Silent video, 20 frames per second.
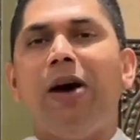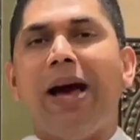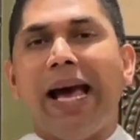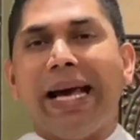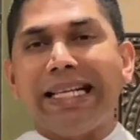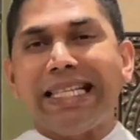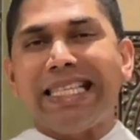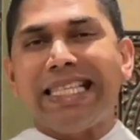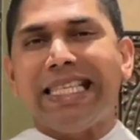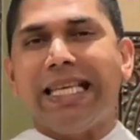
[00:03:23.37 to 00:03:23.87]

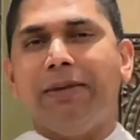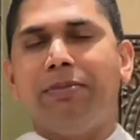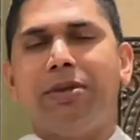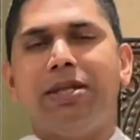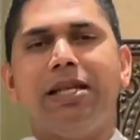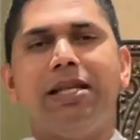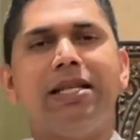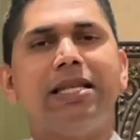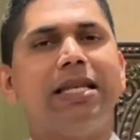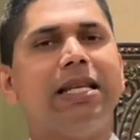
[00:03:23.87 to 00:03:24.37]

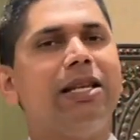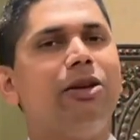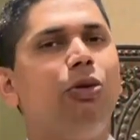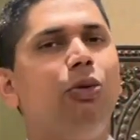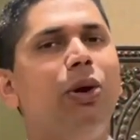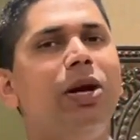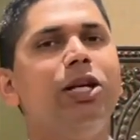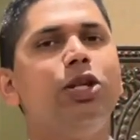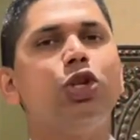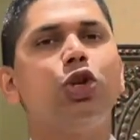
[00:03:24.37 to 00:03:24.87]
acceptance, and
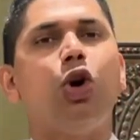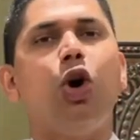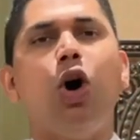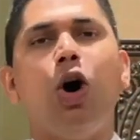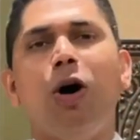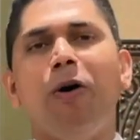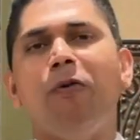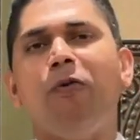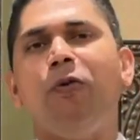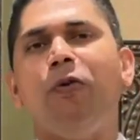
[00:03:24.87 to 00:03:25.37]
grace
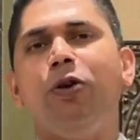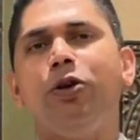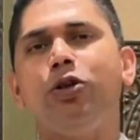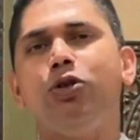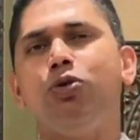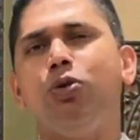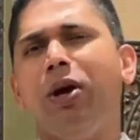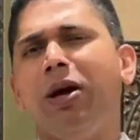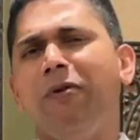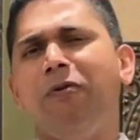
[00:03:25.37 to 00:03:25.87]
offered
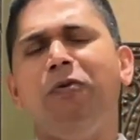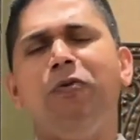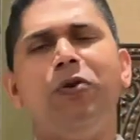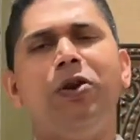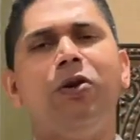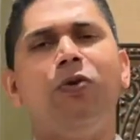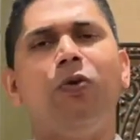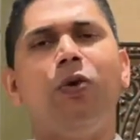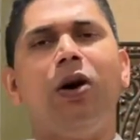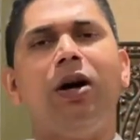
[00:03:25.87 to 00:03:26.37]
to
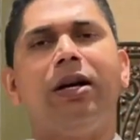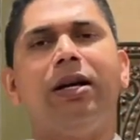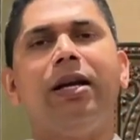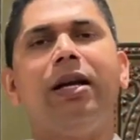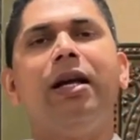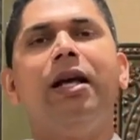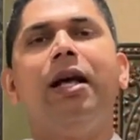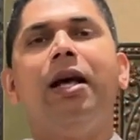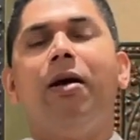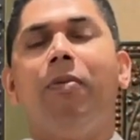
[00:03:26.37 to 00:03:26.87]
everyone
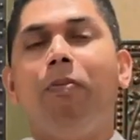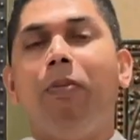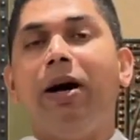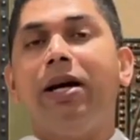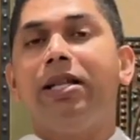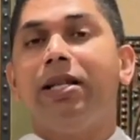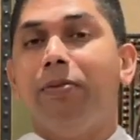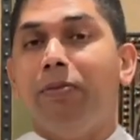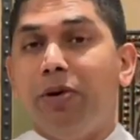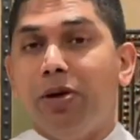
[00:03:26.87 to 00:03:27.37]
by
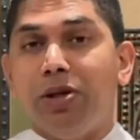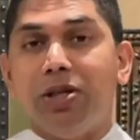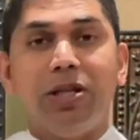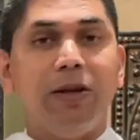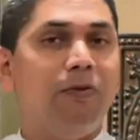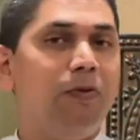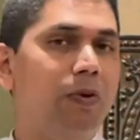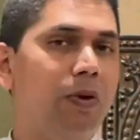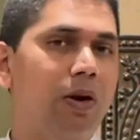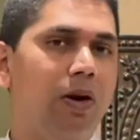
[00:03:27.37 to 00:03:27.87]
the
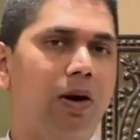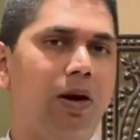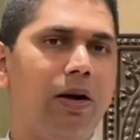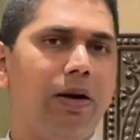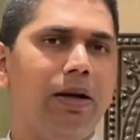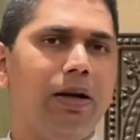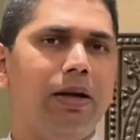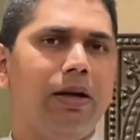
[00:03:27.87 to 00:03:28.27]
merciful Lord.